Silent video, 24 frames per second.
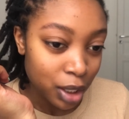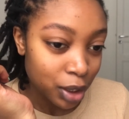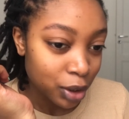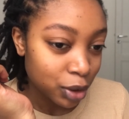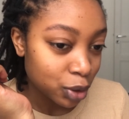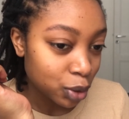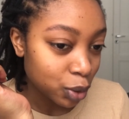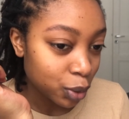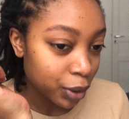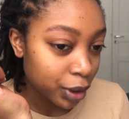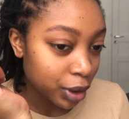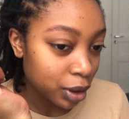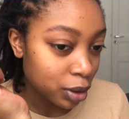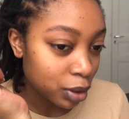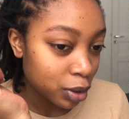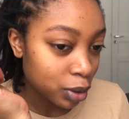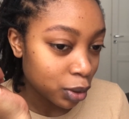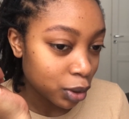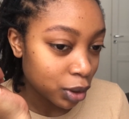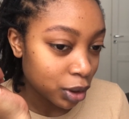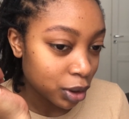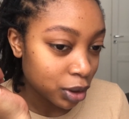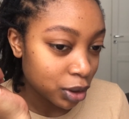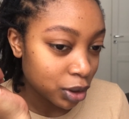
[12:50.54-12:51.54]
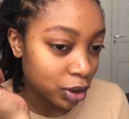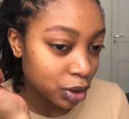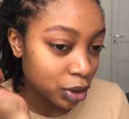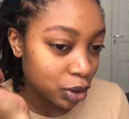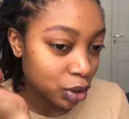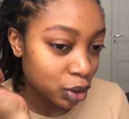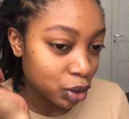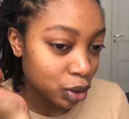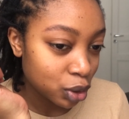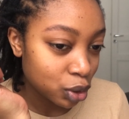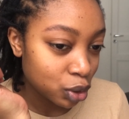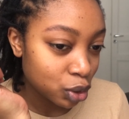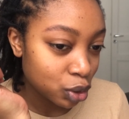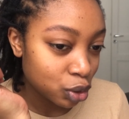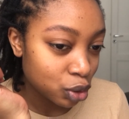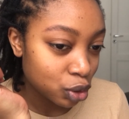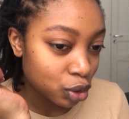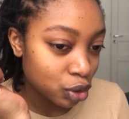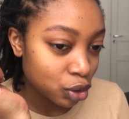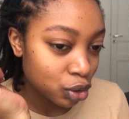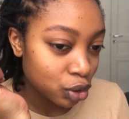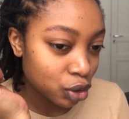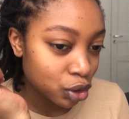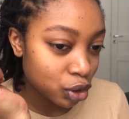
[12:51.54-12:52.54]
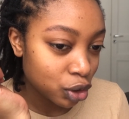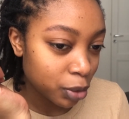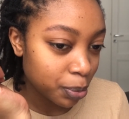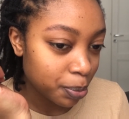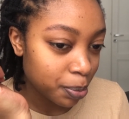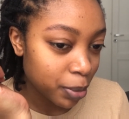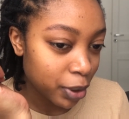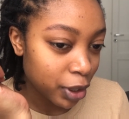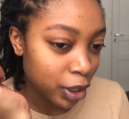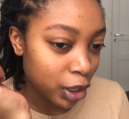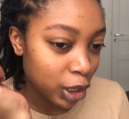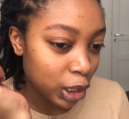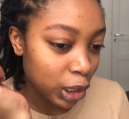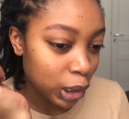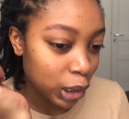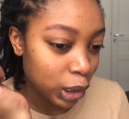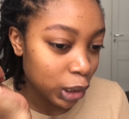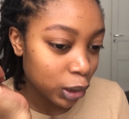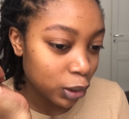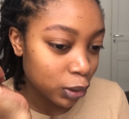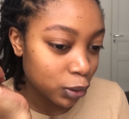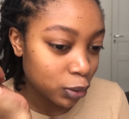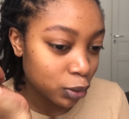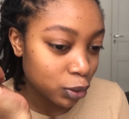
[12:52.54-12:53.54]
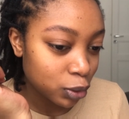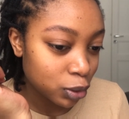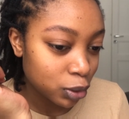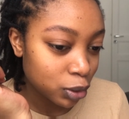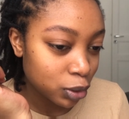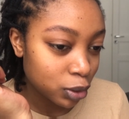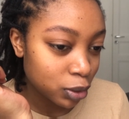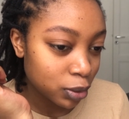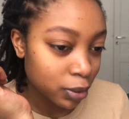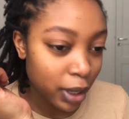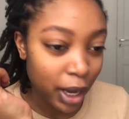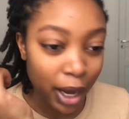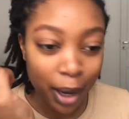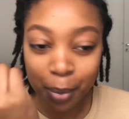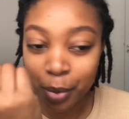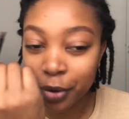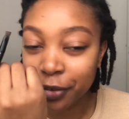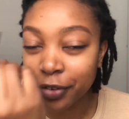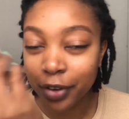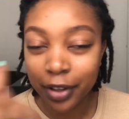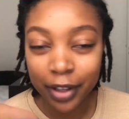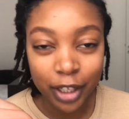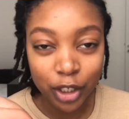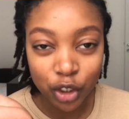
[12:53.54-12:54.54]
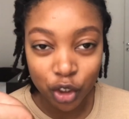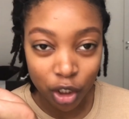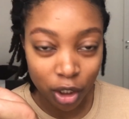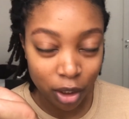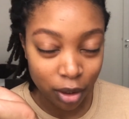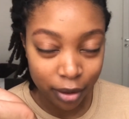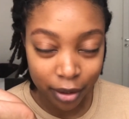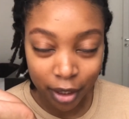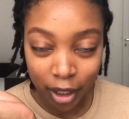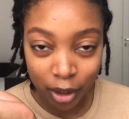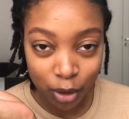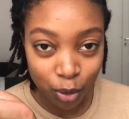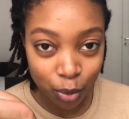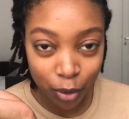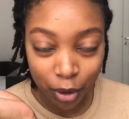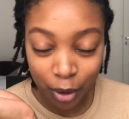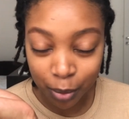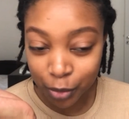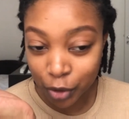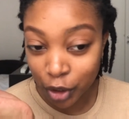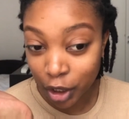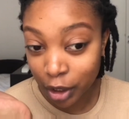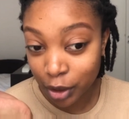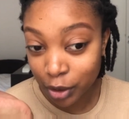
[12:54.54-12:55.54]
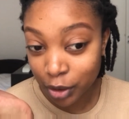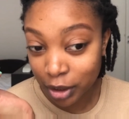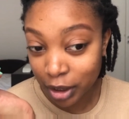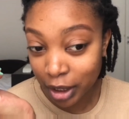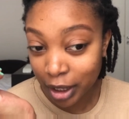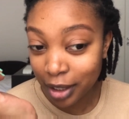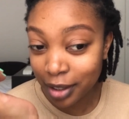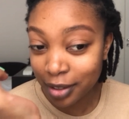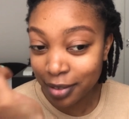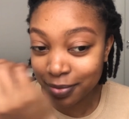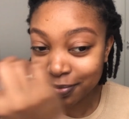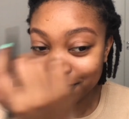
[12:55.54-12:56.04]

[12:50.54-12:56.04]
So it looks just a bit, I prefer the gel, that's what I'm trying to say.